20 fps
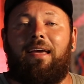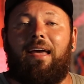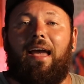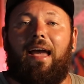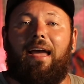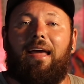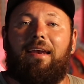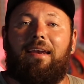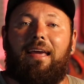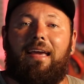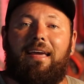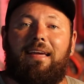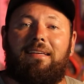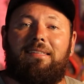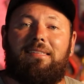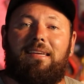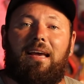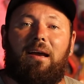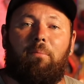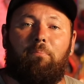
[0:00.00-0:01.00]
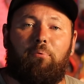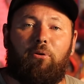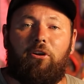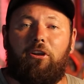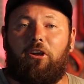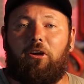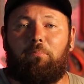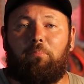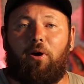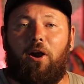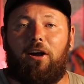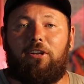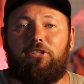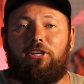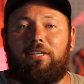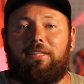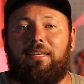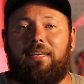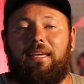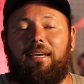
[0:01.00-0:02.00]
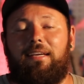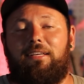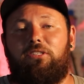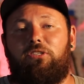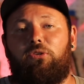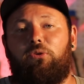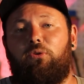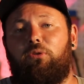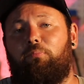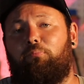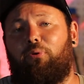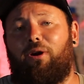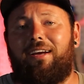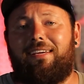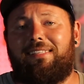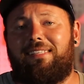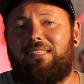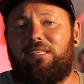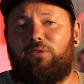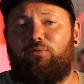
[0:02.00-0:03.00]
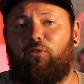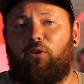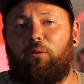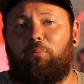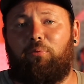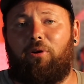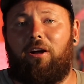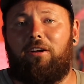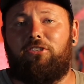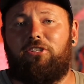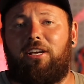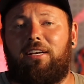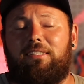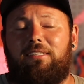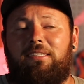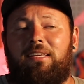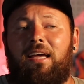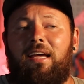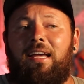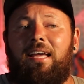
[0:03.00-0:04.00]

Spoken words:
and it's a pretty good project to get into. The prices for the projects